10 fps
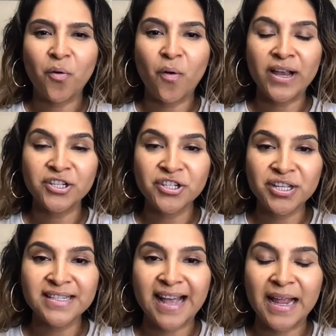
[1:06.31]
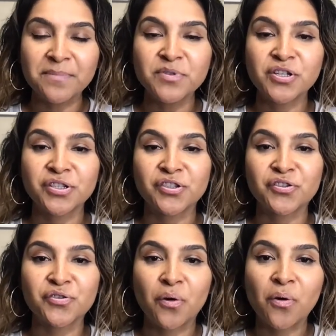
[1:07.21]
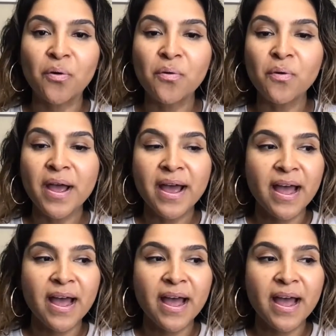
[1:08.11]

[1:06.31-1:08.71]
questions, I'm just so